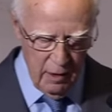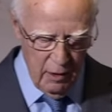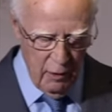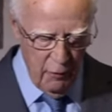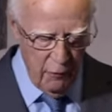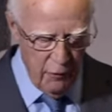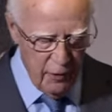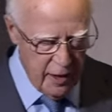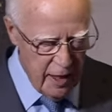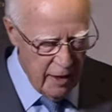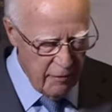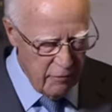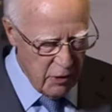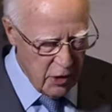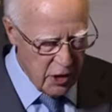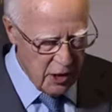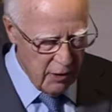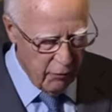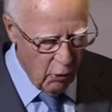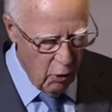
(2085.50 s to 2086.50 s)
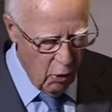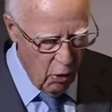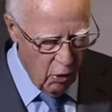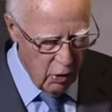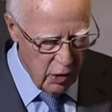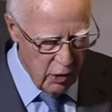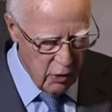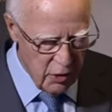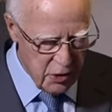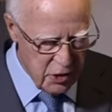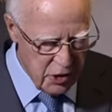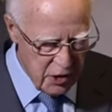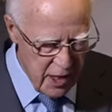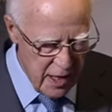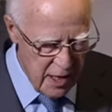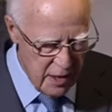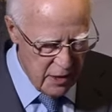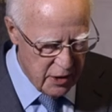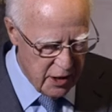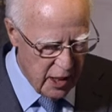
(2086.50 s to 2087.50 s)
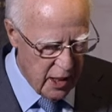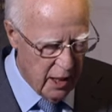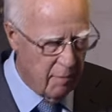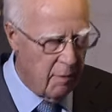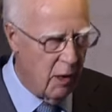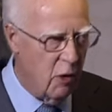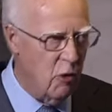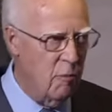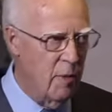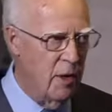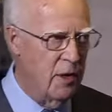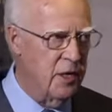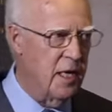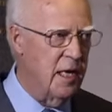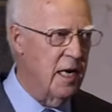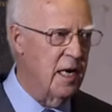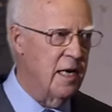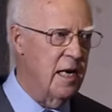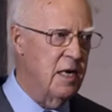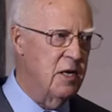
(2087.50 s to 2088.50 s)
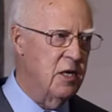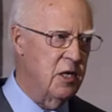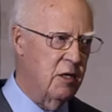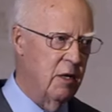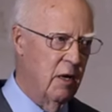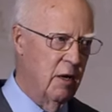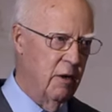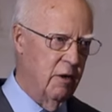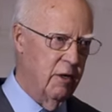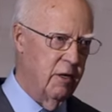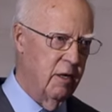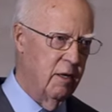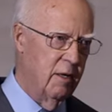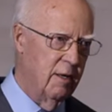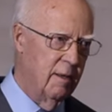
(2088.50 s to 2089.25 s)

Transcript: The forgiveness of all your sins in a moment, in an instant.